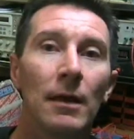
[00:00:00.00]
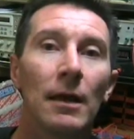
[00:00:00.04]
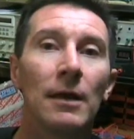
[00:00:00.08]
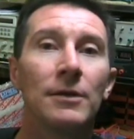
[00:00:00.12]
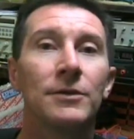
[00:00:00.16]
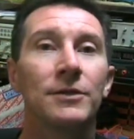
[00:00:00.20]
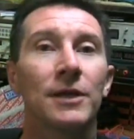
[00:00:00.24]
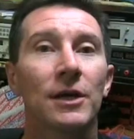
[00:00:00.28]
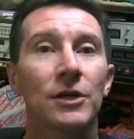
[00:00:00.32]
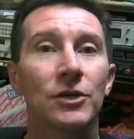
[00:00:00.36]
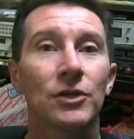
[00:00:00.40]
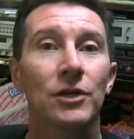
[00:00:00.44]

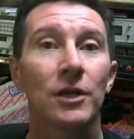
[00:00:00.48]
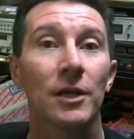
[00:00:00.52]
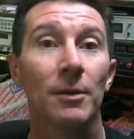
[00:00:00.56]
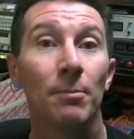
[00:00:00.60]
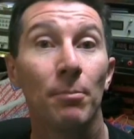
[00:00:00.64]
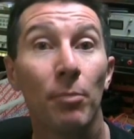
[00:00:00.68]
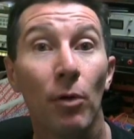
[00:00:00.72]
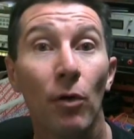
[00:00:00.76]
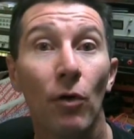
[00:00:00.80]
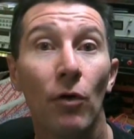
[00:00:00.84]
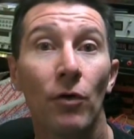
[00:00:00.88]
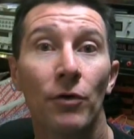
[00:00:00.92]
It's actually
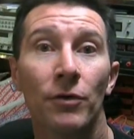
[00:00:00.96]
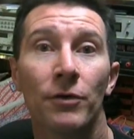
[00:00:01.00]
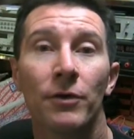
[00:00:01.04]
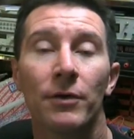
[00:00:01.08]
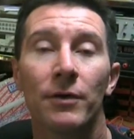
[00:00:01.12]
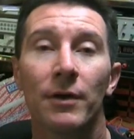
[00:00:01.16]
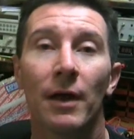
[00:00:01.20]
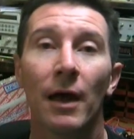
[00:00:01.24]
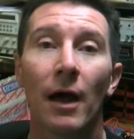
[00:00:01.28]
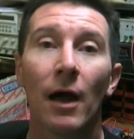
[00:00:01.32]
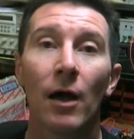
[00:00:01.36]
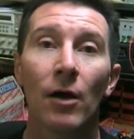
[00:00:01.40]

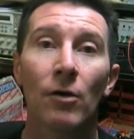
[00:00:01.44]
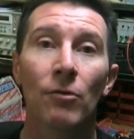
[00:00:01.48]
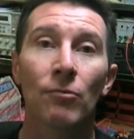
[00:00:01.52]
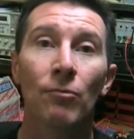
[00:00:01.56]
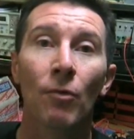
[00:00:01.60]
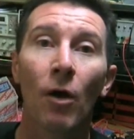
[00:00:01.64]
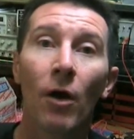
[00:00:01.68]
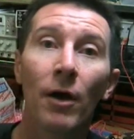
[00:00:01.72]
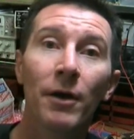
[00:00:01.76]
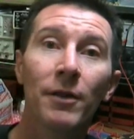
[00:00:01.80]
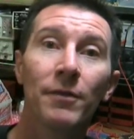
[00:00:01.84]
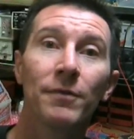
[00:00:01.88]
important uh,
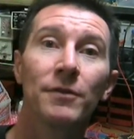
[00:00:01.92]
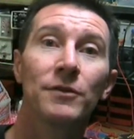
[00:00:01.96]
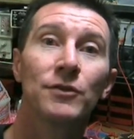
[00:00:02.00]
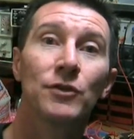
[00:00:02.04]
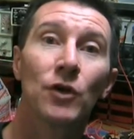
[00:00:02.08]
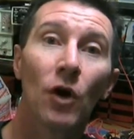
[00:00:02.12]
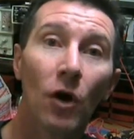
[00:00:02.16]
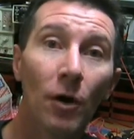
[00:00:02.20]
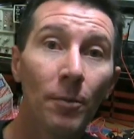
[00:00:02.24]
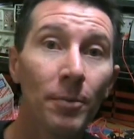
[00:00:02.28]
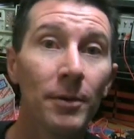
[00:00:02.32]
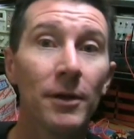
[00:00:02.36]
right at the
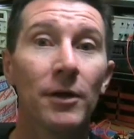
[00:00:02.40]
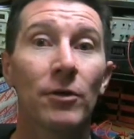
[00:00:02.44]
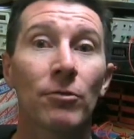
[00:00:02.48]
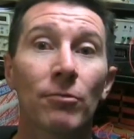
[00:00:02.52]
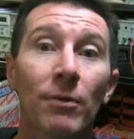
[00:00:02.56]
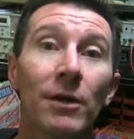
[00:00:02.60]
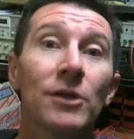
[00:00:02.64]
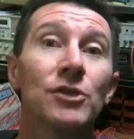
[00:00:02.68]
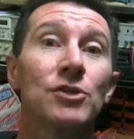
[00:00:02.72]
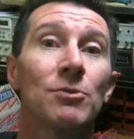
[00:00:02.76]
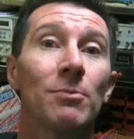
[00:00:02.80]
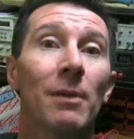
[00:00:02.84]
top of your
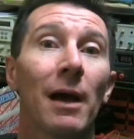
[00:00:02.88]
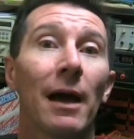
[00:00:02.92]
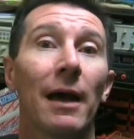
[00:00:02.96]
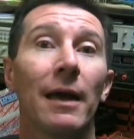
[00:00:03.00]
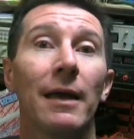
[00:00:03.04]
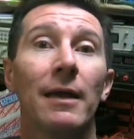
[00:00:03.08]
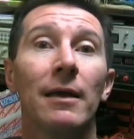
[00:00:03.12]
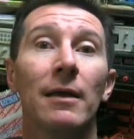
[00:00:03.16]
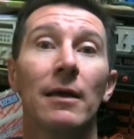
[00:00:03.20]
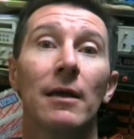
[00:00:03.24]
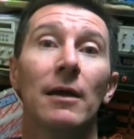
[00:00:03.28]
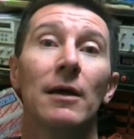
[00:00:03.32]

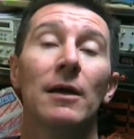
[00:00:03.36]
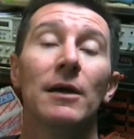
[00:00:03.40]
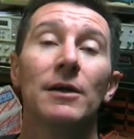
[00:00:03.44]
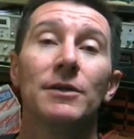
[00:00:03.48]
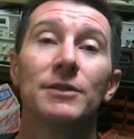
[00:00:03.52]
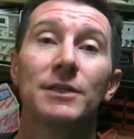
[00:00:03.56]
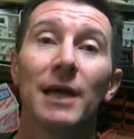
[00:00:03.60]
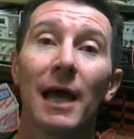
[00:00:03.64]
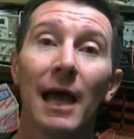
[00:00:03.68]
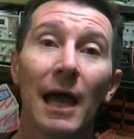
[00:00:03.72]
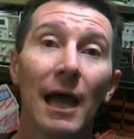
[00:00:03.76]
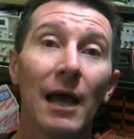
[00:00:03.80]
resume
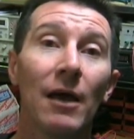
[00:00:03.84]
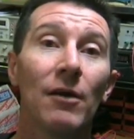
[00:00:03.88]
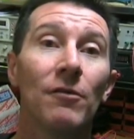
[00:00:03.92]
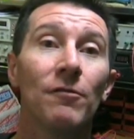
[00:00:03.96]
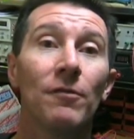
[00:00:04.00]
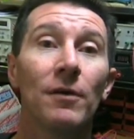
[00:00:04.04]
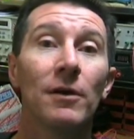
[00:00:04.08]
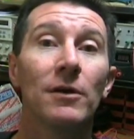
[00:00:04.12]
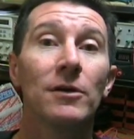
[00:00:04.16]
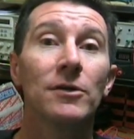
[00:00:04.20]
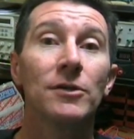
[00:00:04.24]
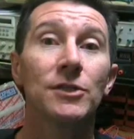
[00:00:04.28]
to
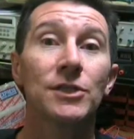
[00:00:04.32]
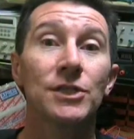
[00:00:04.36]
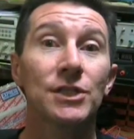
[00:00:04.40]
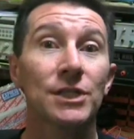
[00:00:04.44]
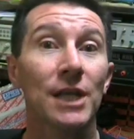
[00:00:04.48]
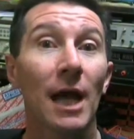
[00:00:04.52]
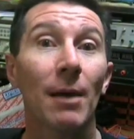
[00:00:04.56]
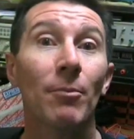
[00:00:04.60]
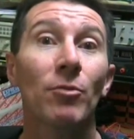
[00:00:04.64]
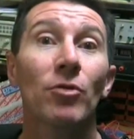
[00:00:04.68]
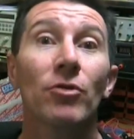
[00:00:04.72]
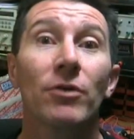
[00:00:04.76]
have a
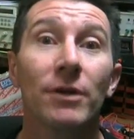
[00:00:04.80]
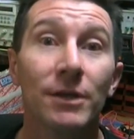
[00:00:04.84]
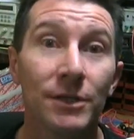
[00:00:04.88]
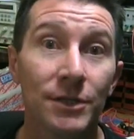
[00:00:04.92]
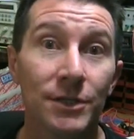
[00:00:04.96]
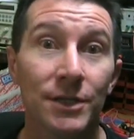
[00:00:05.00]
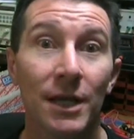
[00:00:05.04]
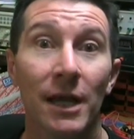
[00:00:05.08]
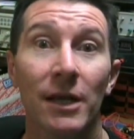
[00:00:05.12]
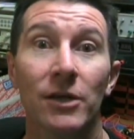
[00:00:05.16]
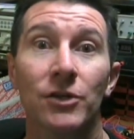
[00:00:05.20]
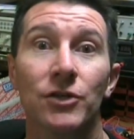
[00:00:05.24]
summary
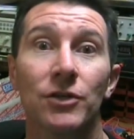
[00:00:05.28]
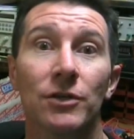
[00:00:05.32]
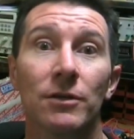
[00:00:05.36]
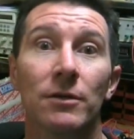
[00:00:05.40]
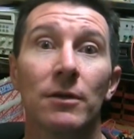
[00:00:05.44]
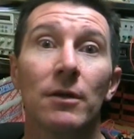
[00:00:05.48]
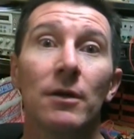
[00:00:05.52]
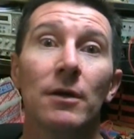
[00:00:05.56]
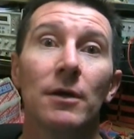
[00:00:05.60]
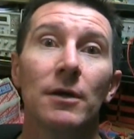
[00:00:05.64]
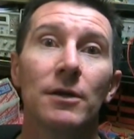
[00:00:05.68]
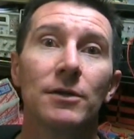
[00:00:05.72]
section
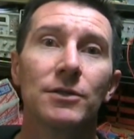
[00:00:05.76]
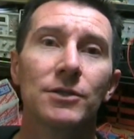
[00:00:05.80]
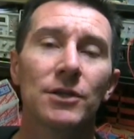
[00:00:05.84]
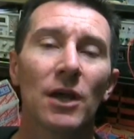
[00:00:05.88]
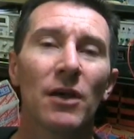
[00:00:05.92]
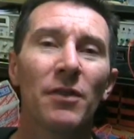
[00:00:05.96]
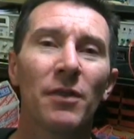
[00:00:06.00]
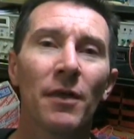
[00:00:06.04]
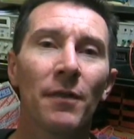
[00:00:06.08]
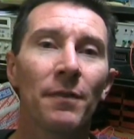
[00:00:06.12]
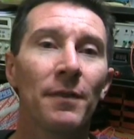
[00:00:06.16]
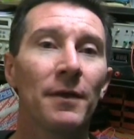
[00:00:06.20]

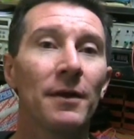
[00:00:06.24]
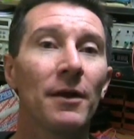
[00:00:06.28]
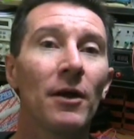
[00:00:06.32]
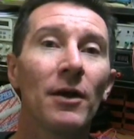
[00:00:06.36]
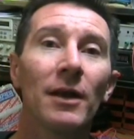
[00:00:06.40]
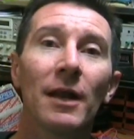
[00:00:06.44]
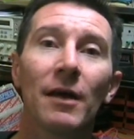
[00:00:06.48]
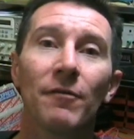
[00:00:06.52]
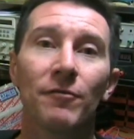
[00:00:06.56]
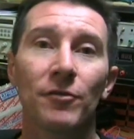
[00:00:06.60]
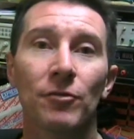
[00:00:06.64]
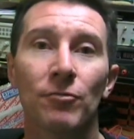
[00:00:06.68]
so that they
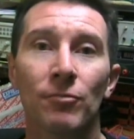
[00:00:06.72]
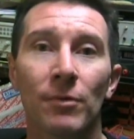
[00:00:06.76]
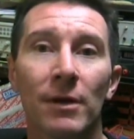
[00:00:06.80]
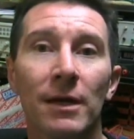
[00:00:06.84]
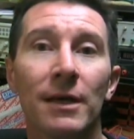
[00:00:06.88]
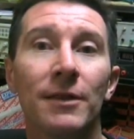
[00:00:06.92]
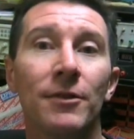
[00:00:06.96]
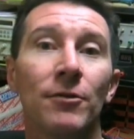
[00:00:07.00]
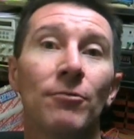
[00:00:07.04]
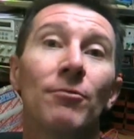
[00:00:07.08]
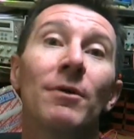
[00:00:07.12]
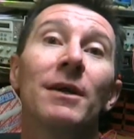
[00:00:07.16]
don't have to
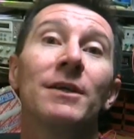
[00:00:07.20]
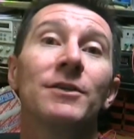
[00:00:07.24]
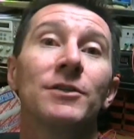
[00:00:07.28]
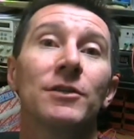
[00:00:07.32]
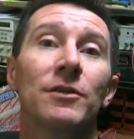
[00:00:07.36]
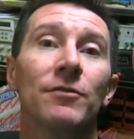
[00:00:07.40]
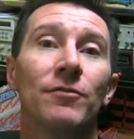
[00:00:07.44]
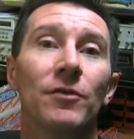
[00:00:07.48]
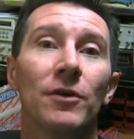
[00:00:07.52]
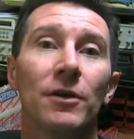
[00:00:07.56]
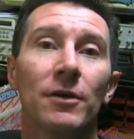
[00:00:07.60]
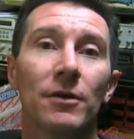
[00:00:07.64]
read the
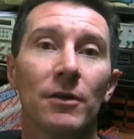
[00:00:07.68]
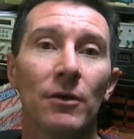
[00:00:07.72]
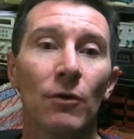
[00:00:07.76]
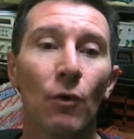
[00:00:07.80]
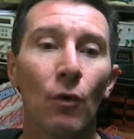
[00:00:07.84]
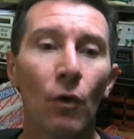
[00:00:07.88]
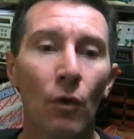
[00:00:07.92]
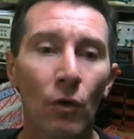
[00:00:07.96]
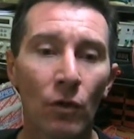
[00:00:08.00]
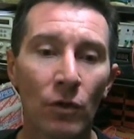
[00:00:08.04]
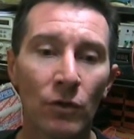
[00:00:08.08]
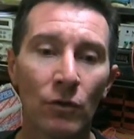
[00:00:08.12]
rest of it.
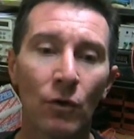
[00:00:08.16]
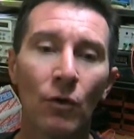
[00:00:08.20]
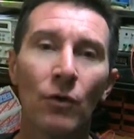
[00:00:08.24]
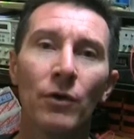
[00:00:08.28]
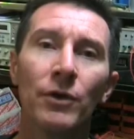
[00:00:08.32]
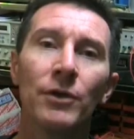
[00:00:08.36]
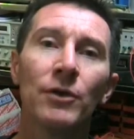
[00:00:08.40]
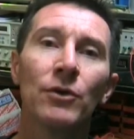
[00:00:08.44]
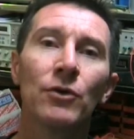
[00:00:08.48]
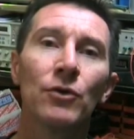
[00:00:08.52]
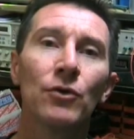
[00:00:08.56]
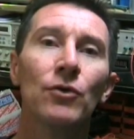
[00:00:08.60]
All, all
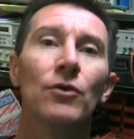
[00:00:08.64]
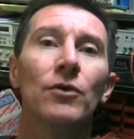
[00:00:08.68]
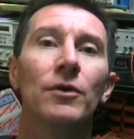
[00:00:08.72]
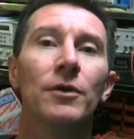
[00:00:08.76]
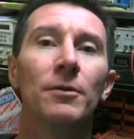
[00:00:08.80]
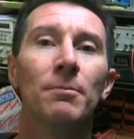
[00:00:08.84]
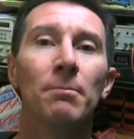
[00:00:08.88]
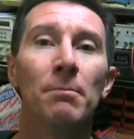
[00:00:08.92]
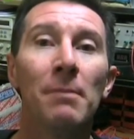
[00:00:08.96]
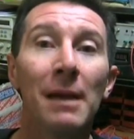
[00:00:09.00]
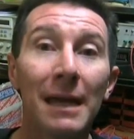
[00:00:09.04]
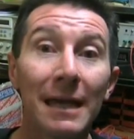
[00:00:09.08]
your
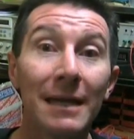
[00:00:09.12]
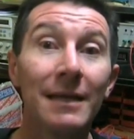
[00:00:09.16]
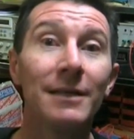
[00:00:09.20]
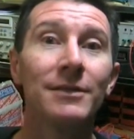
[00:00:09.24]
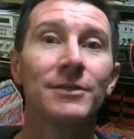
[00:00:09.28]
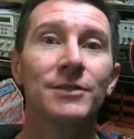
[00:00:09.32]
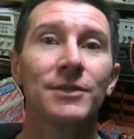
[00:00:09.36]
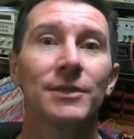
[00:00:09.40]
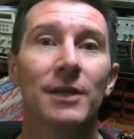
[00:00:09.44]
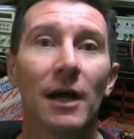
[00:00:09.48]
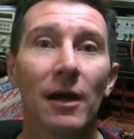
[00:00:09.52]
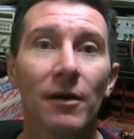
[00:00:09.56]
good meaty
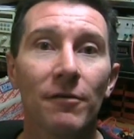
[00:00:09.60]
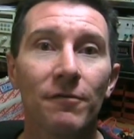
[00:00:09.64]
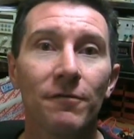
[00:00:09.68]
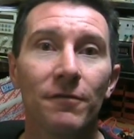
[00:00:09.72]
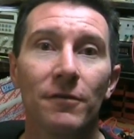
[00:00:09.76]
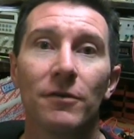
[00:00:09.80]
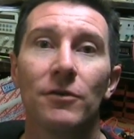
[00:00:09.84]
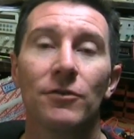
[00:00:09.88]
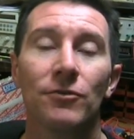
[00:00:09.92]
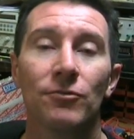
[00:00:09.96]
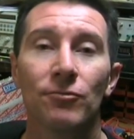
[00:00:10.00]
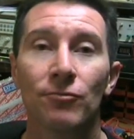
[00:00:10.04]

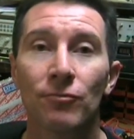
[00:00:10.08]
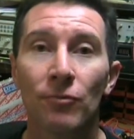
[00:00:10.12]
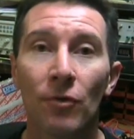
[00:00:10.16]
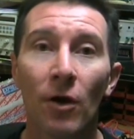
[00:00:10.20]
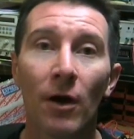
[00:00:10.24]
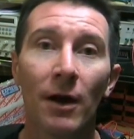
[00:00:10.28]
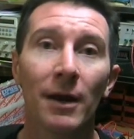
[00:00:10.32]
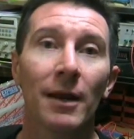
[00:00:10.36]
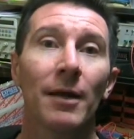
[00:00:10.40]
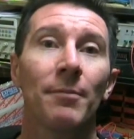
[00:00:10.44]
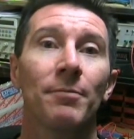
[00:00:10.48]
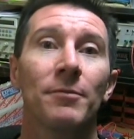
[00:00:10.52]
stuff is
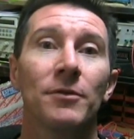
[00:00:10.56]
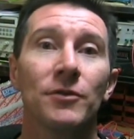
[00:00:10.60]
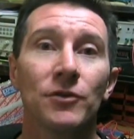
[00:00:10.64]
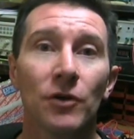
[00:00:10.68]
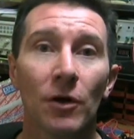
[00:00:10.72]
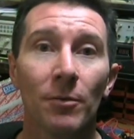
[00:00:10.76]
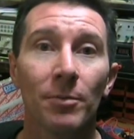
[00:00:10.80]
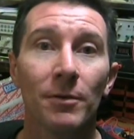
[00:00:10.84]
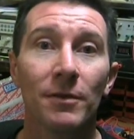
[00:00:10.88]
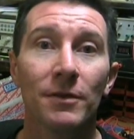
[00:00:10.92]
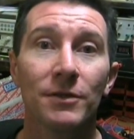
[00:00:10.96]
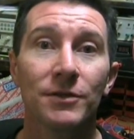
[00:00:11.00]
right up the
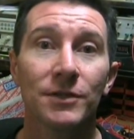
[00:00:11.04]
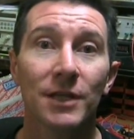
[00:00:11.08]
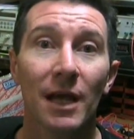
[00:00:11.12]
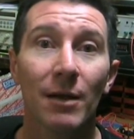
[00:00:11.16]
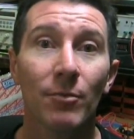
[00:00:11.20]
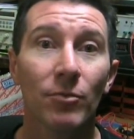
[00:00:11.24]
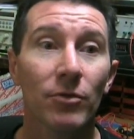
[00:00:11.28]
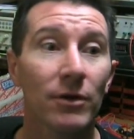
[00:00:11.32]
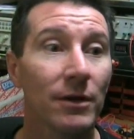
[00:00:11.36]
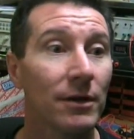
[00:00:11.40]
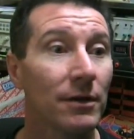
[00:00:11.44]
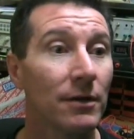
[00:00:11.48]
top in the
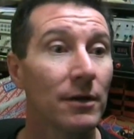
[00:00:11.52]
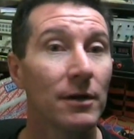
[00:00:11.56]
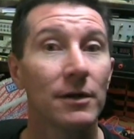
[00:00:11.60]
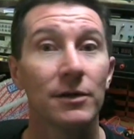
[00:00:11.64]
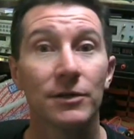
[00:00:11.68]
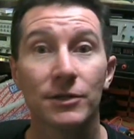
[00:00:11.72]
summary.